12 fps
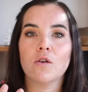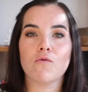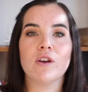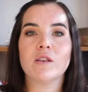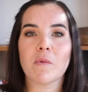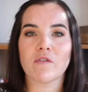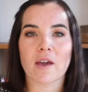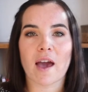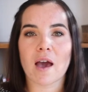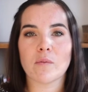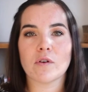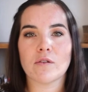read my
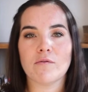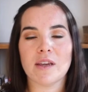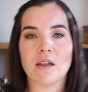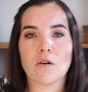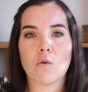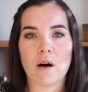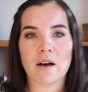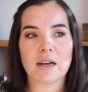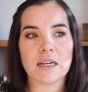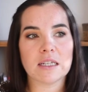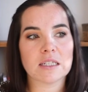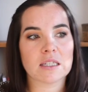vocabulary
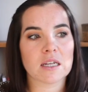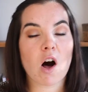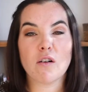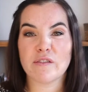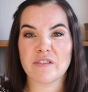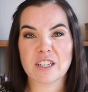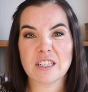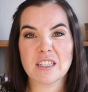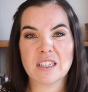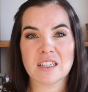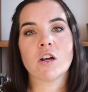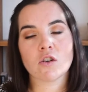quite often.
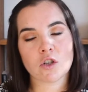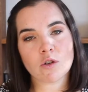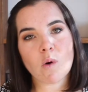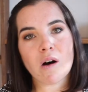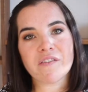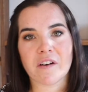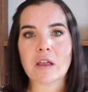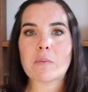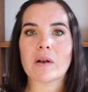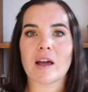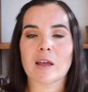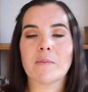Not too often,
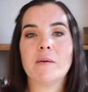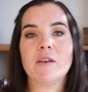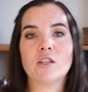but like maybe